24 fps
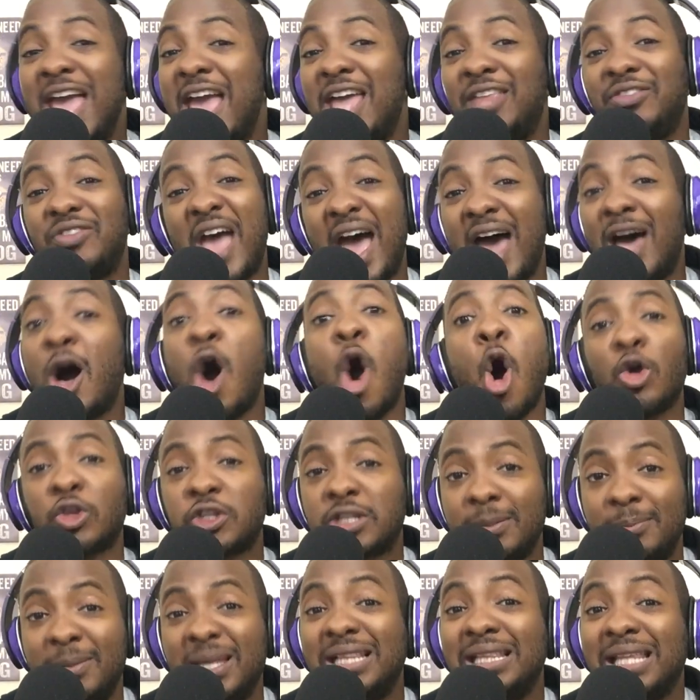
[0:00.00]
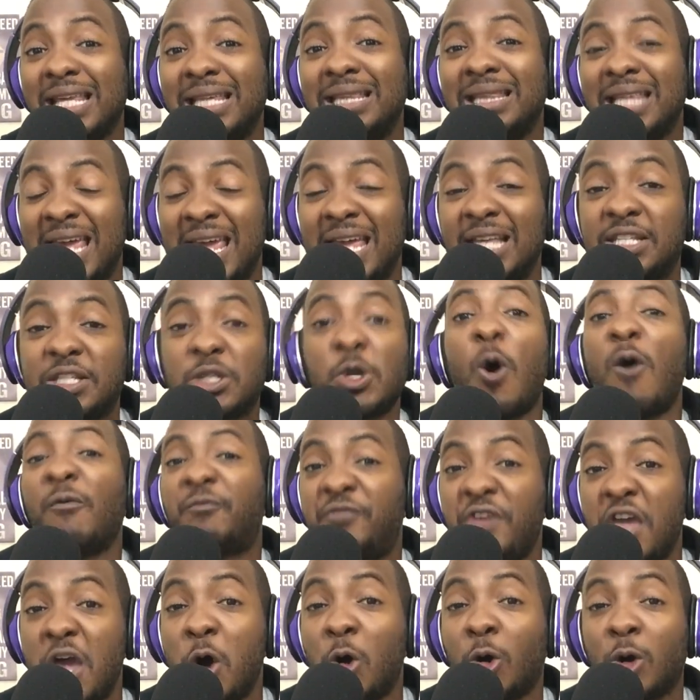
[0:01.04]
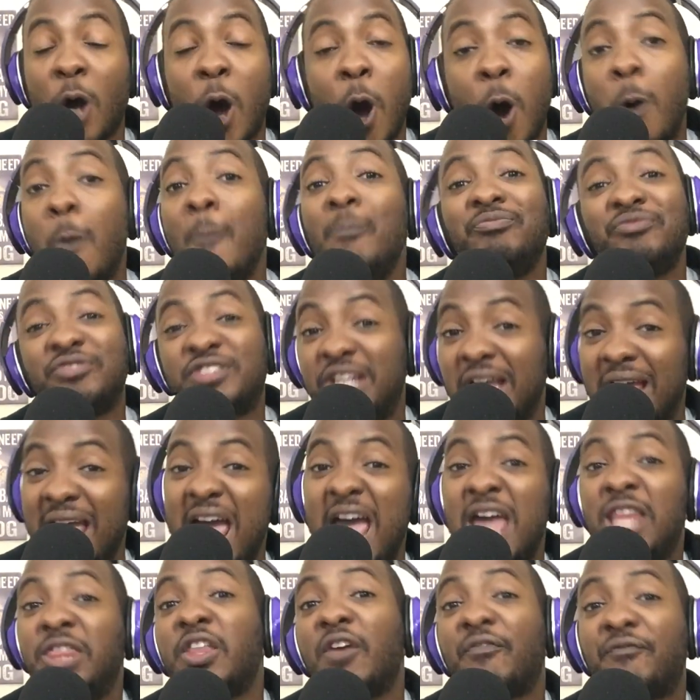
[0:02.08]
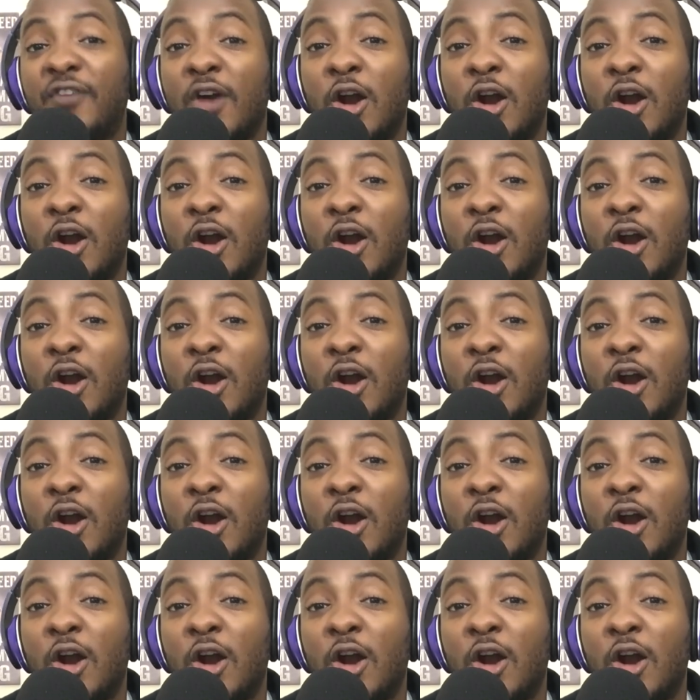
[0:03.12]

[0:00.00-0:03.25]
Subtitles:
and that ultimately leads to a field goal to end the